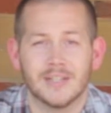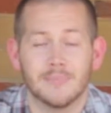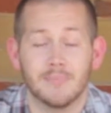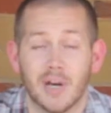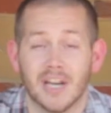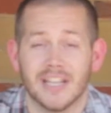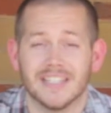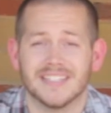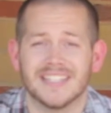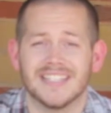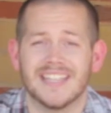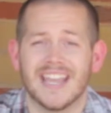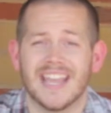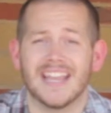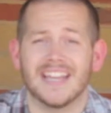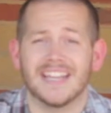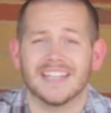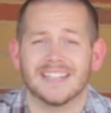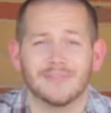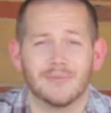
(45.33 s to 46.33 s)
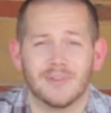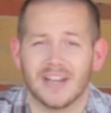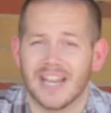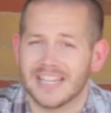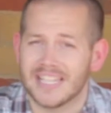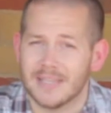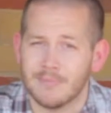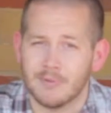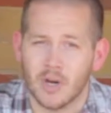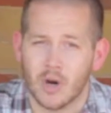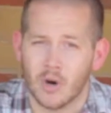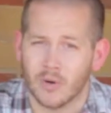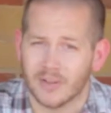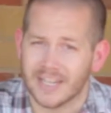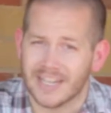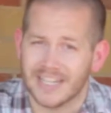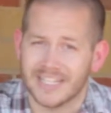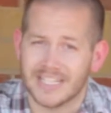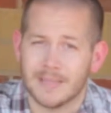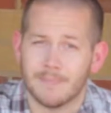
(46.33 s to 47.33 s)
But today, we got to keep going.
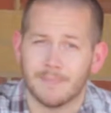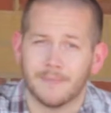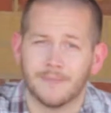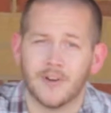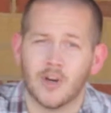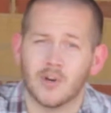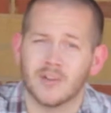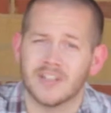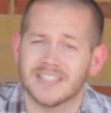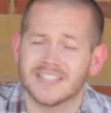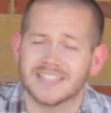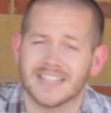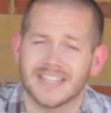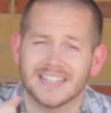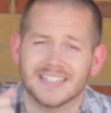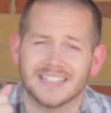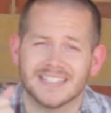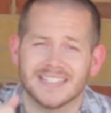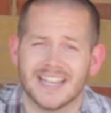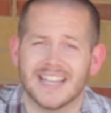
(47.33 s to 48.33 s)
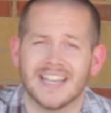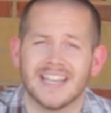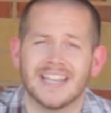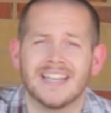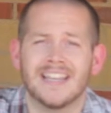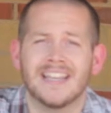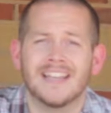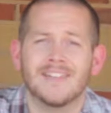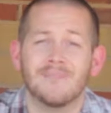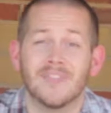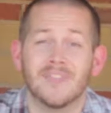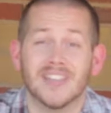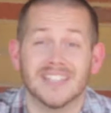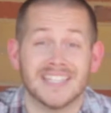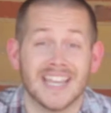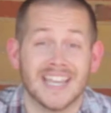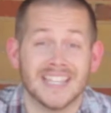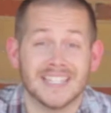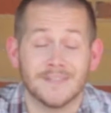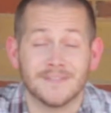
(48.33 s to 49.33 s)
Got to keep focused. Got to stay
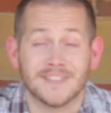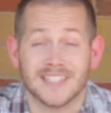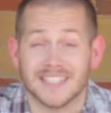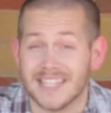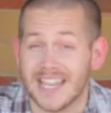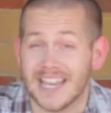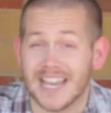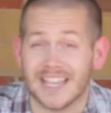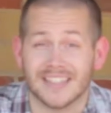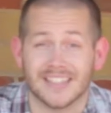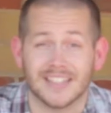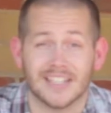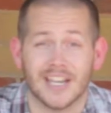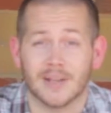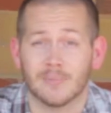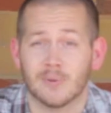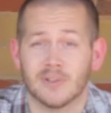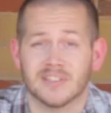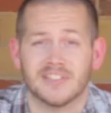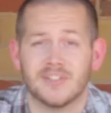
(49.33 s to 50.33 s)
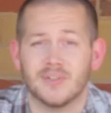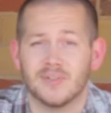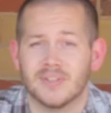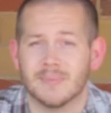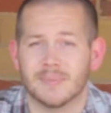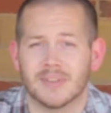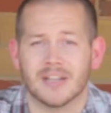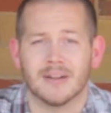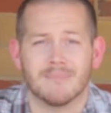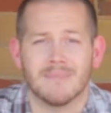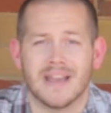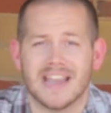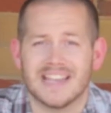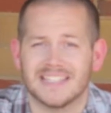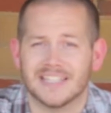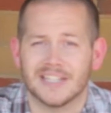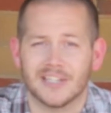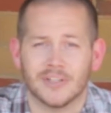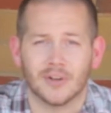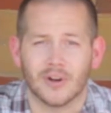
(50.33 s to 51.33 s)
attentive. Today, I think God wants to do something
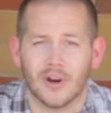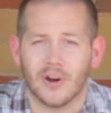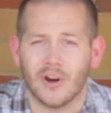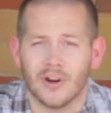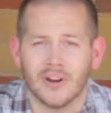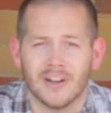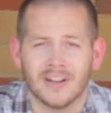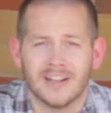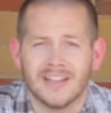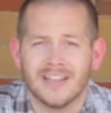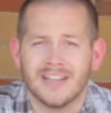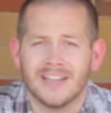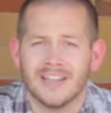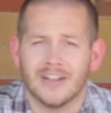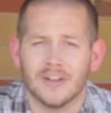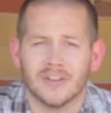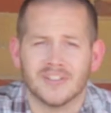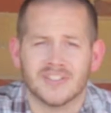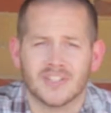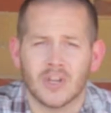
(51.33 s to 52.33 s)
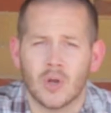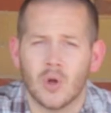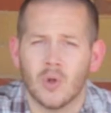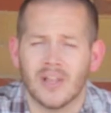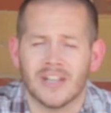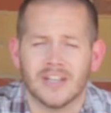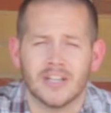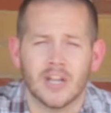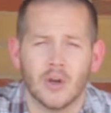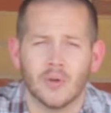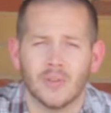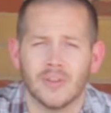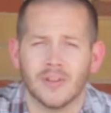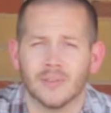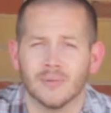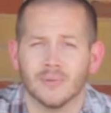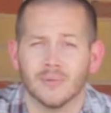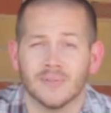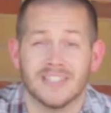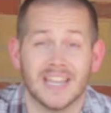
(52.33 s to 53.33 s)
amazing in your heart and your soul. I know
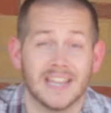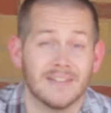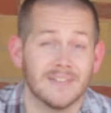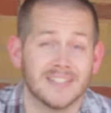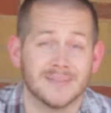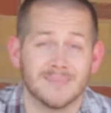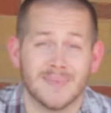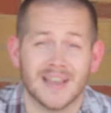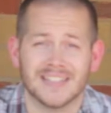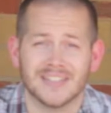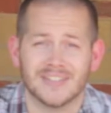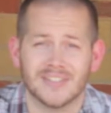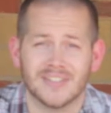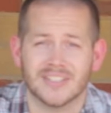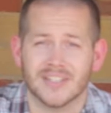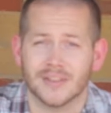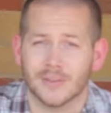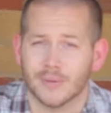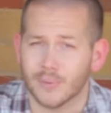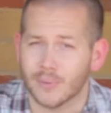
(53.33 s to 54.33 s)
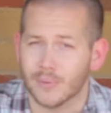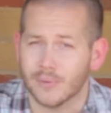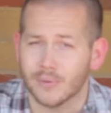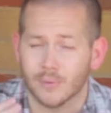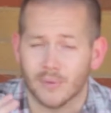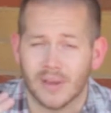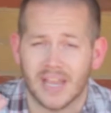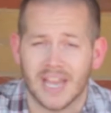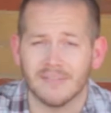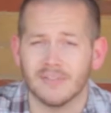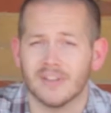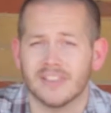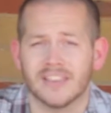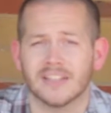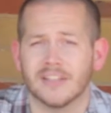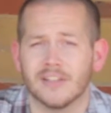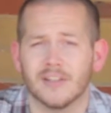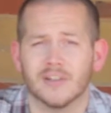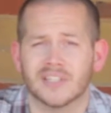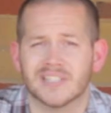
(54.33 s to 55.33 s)
that through David's messages and through
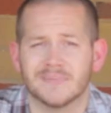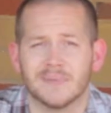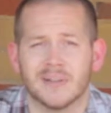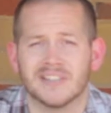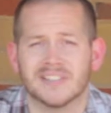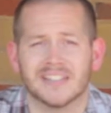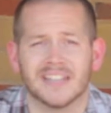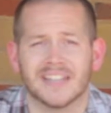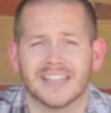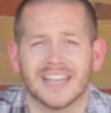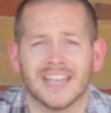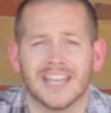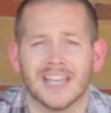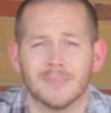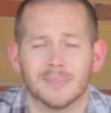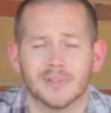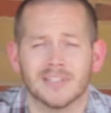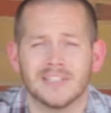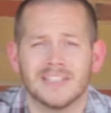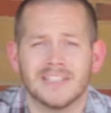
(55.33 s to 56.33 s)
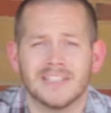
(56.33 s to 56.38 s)
everything that you're experiencing at camp,